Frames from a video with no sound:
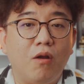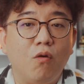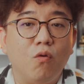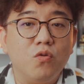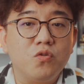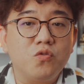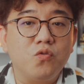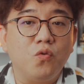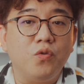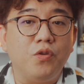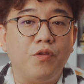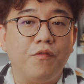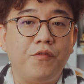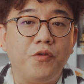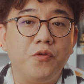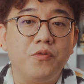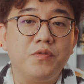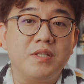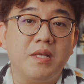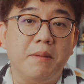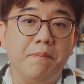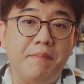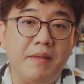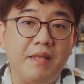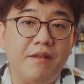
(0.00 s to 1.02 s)
also
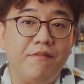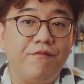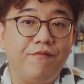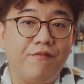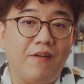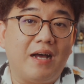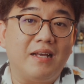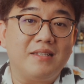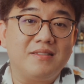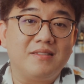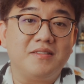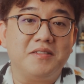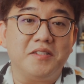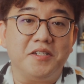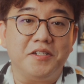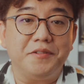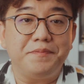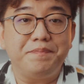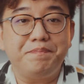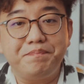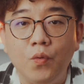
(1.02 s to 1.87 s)
diffuse a bit faster.